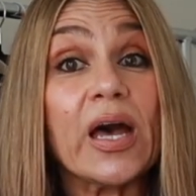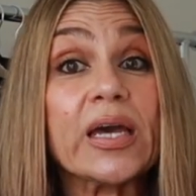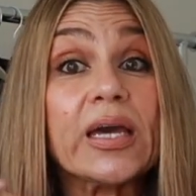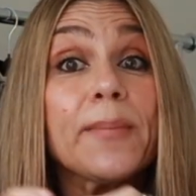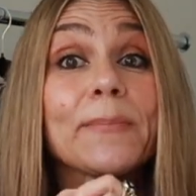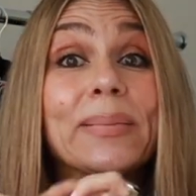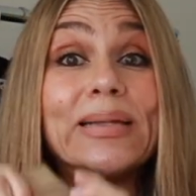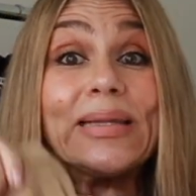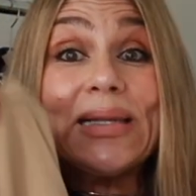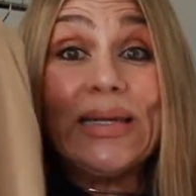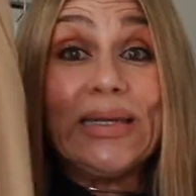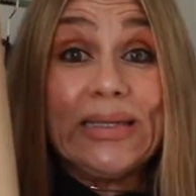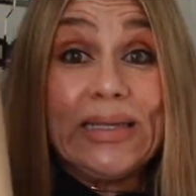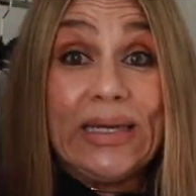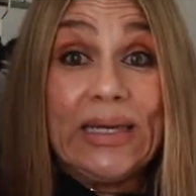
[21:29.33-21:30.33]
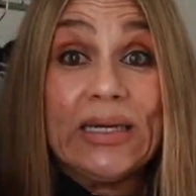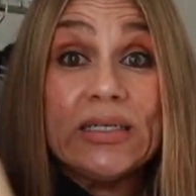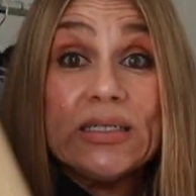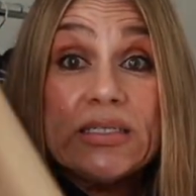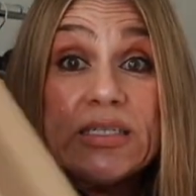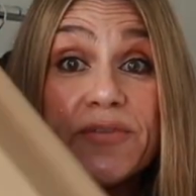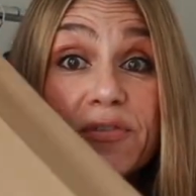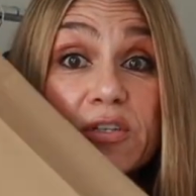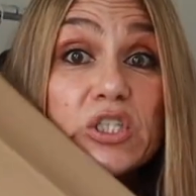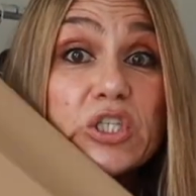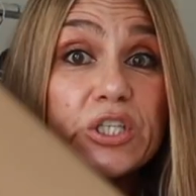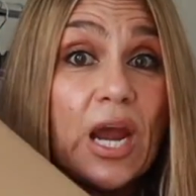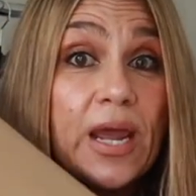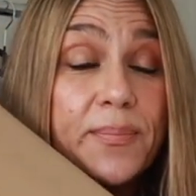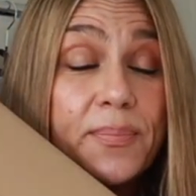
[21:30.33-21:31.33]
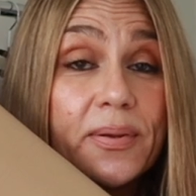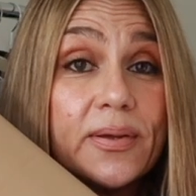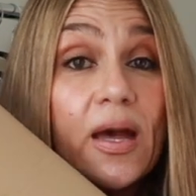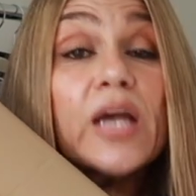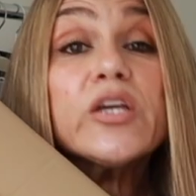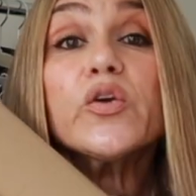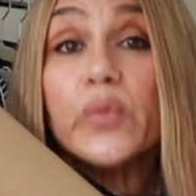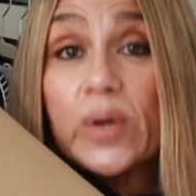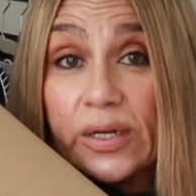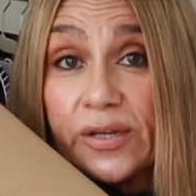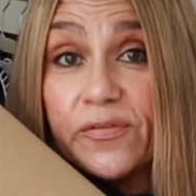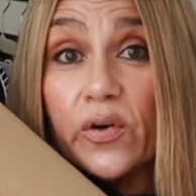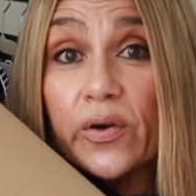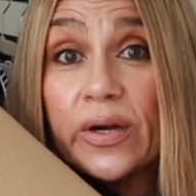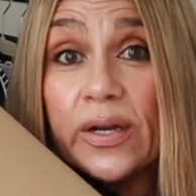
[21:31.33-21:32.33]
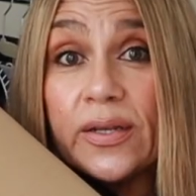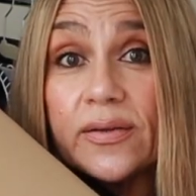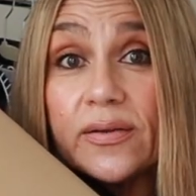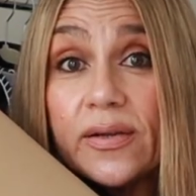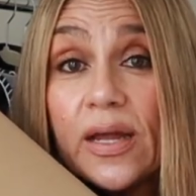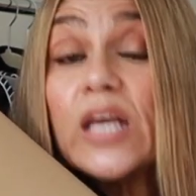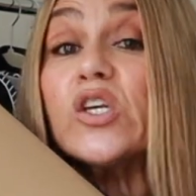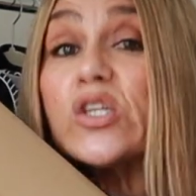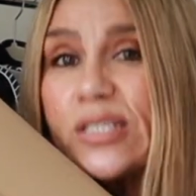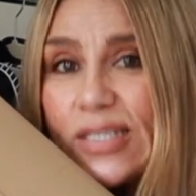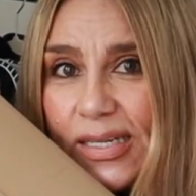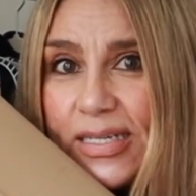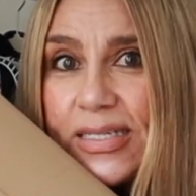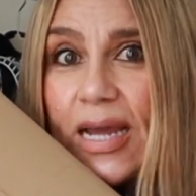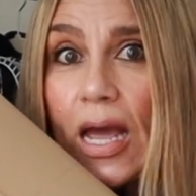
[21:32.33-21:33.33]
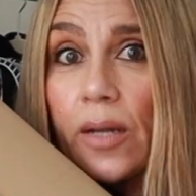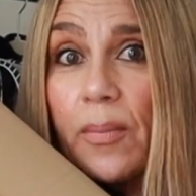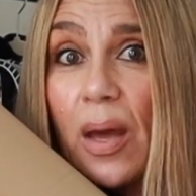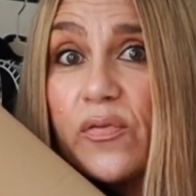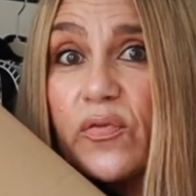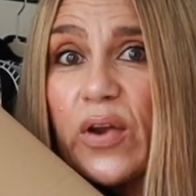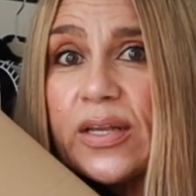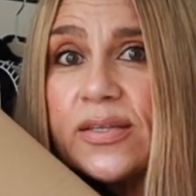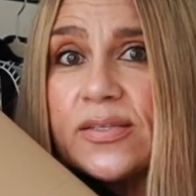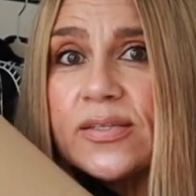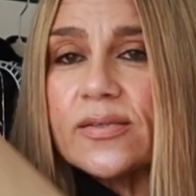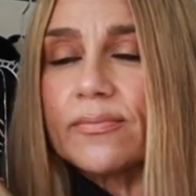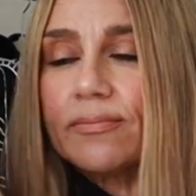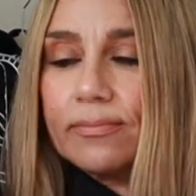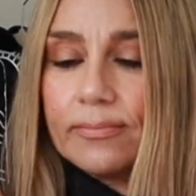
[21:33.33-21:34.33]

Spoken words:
a completely different shape. Are you ready for it? Are you sitting down, my friends?